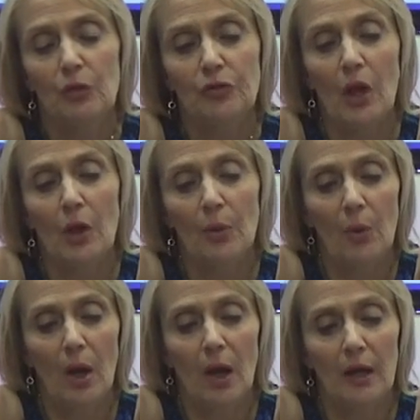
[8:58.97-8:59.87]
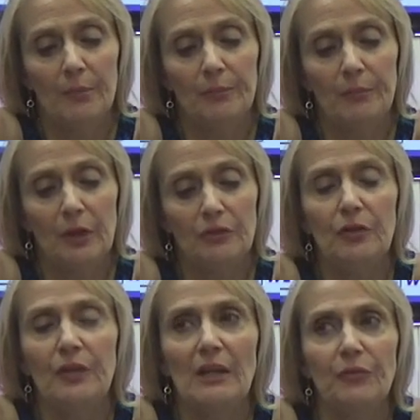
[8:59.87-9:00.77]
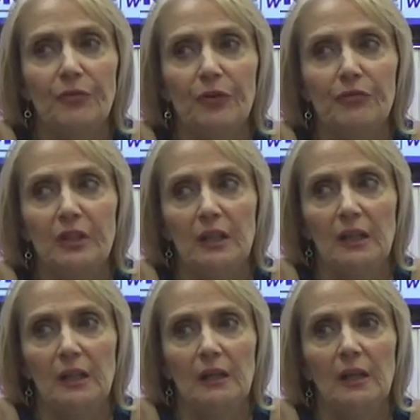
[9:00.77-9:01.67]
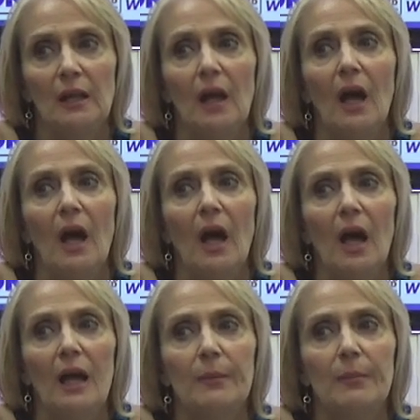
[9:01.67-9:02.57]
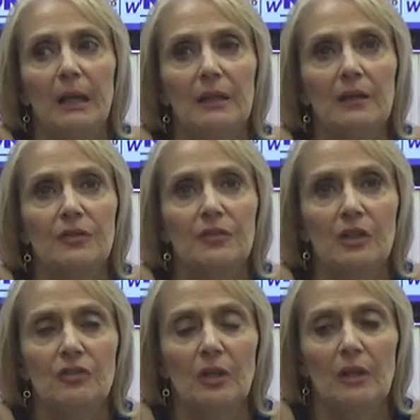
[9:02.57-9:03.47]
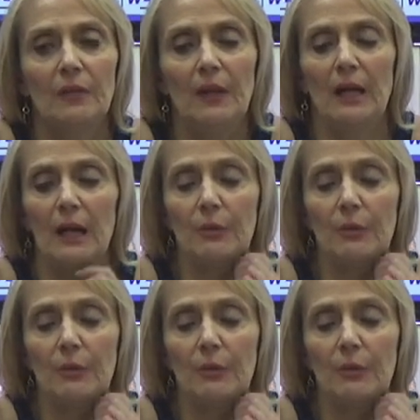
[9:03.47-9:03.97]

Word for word: So um, in 2015, I made a decision that